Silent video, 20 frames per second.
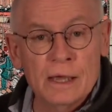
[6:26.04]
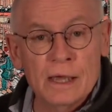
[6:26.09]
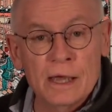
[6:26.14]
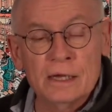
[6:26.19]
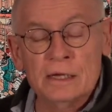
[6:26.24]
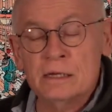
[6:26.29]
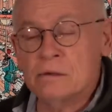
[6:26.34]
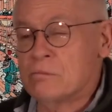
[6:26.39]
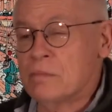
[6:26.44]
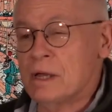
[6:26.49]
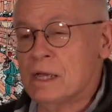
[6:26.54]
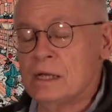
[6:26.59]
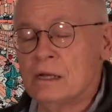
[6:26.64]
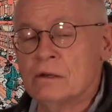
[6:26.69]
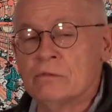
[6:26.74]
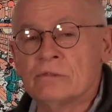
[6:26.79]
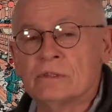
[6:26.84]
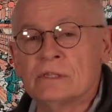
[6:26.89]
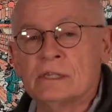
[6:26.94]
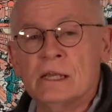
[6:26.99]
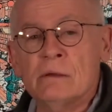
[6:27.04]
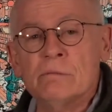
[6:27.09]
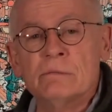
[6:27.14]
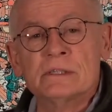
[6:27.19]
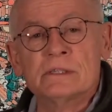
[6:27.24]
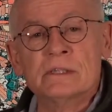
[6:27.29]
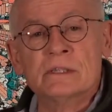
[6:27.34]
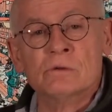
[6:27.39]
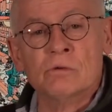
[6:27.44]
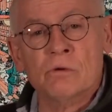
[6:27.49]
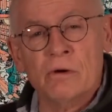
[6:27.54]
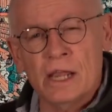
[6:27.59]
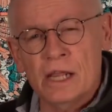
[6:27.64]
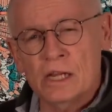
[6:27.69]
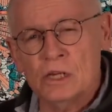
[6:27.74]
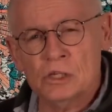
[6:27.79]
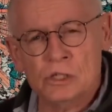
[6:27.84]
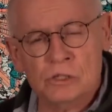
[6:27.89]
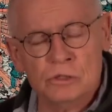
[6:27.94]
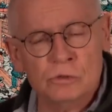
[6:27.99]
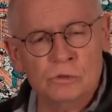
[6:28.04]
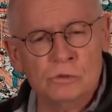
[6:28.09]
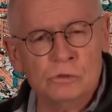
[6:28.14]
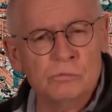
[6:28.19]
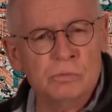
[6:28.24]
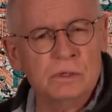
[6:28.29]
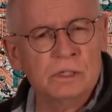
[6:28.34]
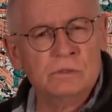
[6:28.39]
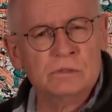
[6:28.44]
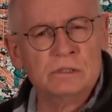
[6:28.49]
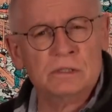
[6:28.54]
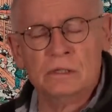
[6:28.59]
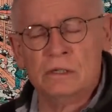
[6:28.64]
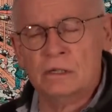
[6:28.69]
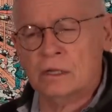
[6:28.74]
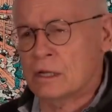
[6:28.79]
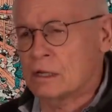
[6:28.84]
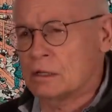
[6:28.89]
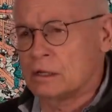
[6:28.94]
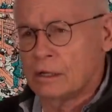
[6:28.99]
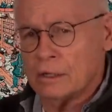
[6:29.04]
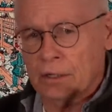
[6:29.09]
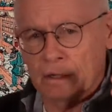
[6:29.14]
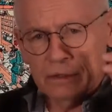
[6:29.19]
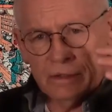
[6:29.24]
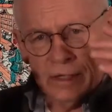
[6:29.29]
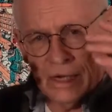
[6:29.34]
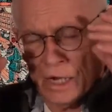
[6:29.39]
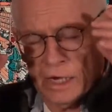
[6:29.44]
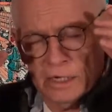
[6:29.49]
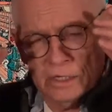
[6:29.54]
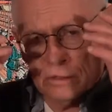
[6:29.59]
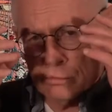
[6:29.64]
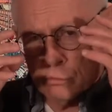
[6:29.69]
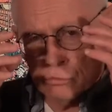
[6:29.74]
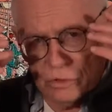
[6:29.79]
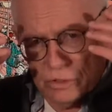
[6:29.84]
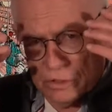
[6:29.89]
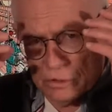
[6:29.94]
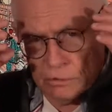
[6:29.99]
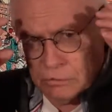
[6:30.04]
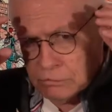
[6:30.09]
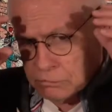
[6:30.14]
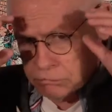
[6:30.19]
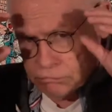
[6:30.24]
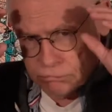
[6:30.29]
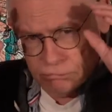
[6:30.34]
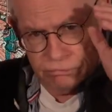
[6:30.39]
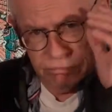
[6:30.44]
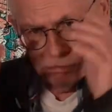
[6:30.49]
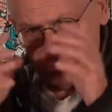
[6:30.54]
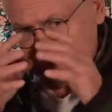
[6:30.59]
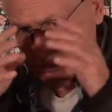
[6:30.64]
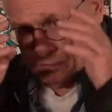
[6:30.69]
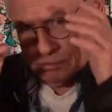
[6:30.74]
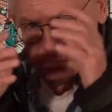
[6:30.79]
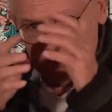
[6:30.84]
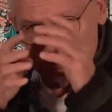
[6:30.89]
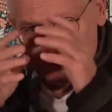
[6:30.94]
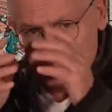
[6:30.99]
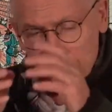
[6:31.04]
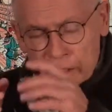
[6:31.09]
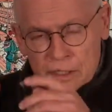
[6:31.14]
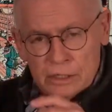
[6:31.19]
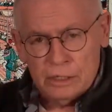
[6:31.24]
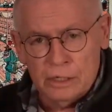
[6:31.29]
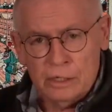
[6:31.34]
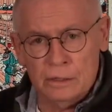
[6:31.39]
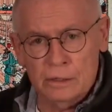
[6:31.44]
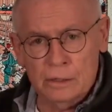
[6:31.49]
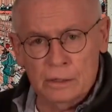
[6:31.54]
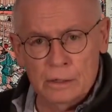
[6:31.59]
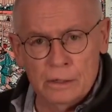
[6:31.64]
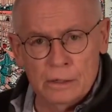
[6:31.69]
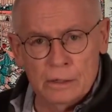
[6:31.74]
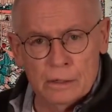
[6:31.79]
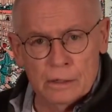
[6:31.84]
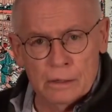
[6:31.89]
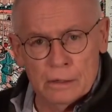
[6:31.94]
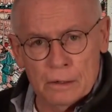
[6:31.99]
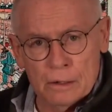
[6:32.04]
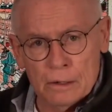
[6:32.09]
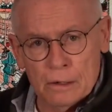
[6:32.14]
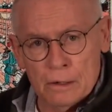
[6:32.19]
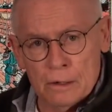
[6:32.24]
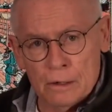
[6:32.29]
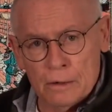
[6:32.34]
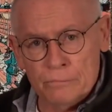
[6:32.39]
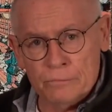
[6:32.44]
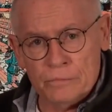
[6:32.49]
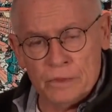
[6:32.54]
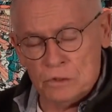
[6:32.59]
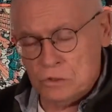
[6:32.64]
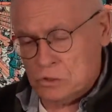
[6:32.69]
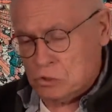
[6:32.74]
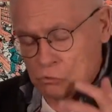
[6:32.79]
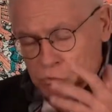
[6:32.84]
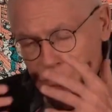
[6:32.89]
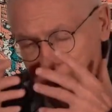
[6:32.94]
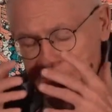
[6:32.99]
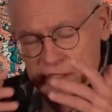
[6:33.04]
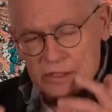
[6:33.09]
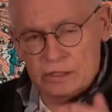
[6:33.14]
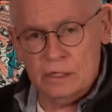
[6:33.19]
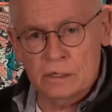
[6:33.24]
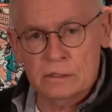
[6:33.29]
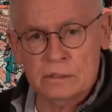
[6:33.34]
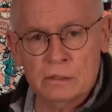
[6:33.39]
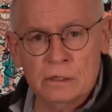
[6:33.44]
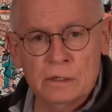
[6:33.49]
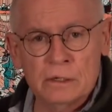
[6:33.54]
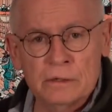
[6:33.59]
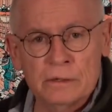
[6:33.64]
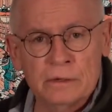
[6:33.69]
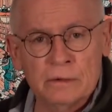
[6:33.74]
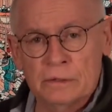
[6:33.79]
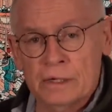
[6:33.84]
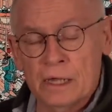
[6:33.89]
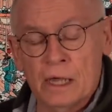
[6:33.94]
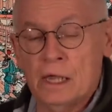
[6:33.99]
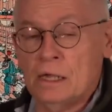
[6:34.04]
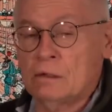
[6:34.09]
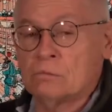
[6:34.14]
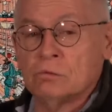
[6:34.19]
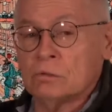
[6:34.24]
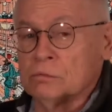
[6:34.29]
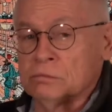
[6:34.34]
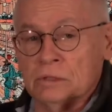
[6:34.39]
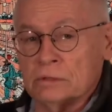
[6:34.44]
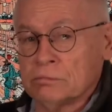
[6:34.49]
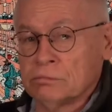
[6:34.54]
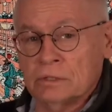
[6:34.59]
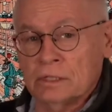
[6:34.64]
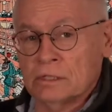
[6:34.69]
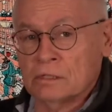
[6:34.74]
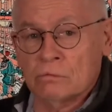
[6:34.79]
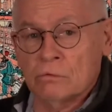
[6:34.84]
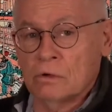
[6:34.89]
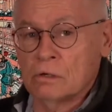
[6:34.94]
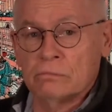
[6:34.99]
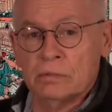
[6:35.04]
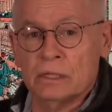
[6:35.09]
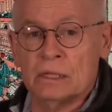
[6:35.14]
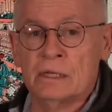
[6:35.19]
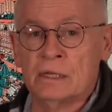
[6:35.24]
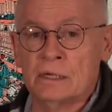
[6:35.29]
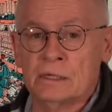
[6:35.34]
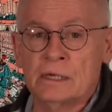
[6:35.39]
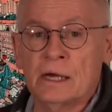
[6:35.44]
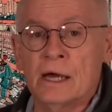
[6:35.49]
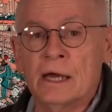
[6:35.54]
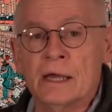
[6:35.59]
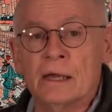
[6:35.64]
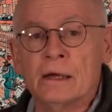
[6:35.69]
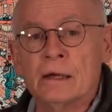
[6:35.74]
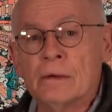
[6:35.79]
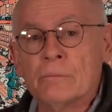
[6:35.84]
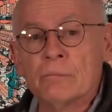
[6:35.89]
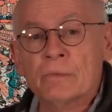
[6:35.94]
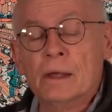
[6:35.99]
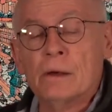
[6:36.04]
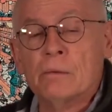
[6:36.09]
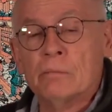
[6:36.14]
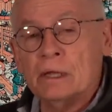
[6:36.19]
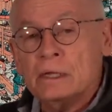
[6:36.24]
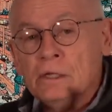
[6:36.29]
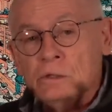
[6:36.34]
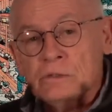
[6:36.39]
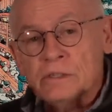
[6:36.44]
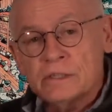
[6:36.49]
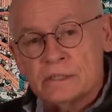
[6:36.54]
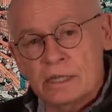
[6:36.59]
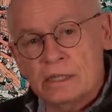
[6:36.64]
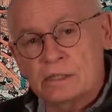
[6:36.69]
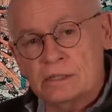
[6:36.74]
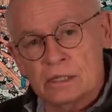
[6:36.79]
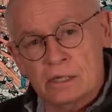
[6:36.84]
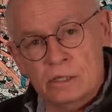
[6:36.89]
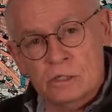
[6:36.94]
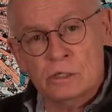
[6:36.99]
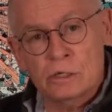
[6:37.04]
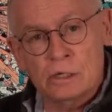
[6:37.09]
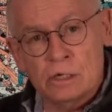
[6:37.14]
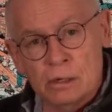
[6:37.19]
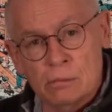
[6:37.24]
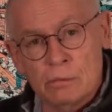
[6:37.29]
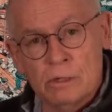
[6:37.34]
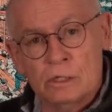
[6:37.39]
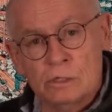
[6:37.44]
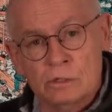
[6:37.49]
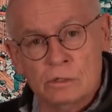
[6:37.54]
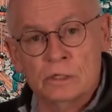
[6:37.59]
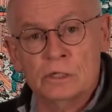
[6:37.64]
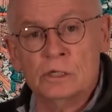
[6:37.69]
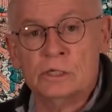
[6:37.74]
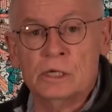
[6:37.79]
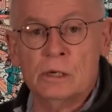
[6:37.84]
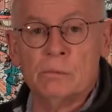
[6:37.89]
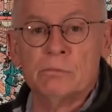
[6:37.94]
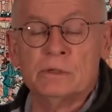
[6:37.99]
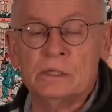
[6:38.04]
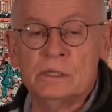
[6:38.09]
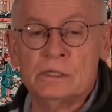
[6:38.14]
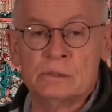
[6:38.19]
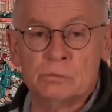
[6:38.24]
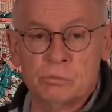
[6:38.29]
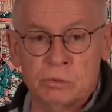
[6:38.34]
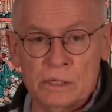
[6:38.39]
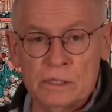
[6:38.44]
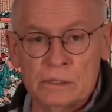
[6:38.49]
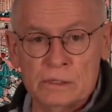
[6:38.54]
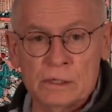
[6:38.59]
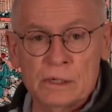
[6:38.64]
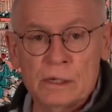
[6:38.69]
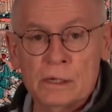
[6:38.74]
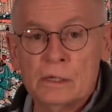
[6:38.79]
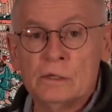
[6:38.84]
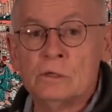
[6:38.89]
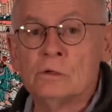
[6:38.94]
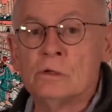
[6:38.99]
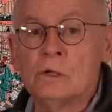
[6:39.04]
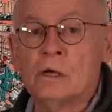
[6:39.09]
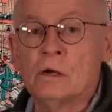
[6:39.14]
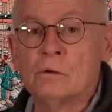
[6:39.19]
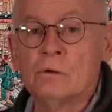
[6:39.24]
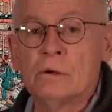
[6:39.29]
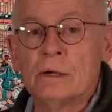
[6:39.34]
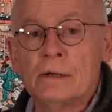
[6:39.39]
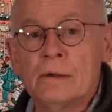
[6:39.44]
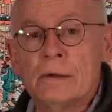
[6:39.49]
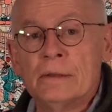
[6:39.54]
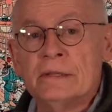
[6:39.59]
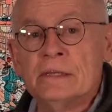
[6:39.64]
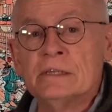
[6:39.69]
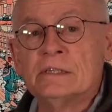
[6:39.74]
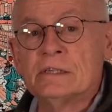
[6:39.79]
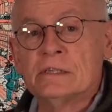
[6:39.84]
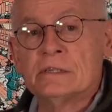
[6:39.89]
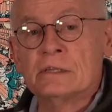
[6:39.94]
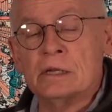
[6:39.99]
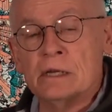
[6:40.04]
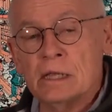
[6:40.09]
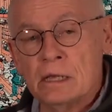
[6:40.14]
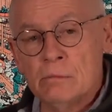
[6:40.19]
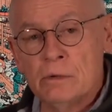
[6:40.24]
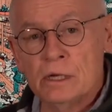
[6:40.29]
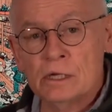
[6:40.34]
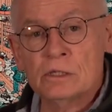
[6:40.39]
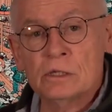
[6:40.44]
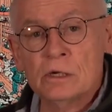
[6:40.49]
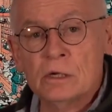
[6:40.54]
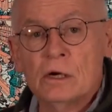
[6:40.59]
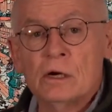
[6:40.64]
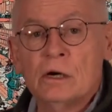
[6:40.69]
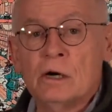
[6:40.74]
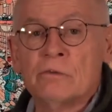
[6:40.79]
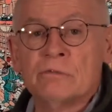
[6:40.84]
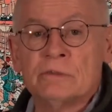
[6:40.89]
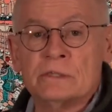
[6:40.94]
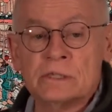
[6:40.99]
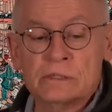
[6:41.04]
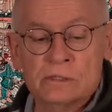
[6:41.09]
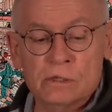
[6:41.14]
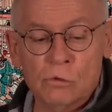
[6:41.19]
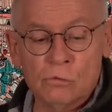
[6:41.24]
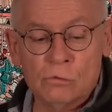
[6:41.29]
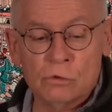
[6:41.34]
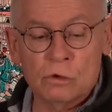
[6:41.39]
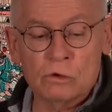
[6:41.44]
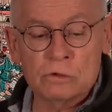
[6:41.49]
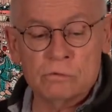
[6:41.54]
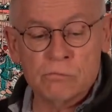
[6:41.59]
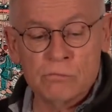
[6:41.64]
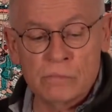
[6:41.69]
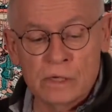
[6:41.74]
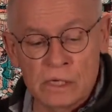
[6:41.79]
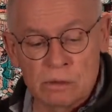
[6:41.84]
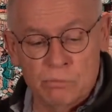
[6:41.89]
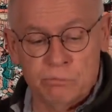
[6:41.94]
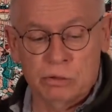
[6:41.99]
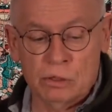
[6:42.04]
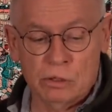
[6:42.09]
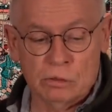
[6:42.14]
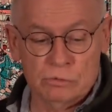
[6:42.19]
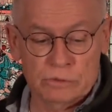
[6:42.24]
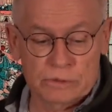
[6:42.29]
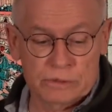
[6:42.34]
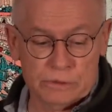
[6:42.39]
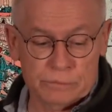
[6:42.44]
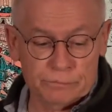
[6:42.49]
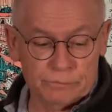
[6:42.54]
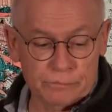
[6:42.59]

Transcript: and it may have seemed strange to you because the eyes were so completely twisted, and you thought, "Hey, well, what's wrong with that guy?" When you see such an image on a Japanese print, you know this is an image of the so-called me pose.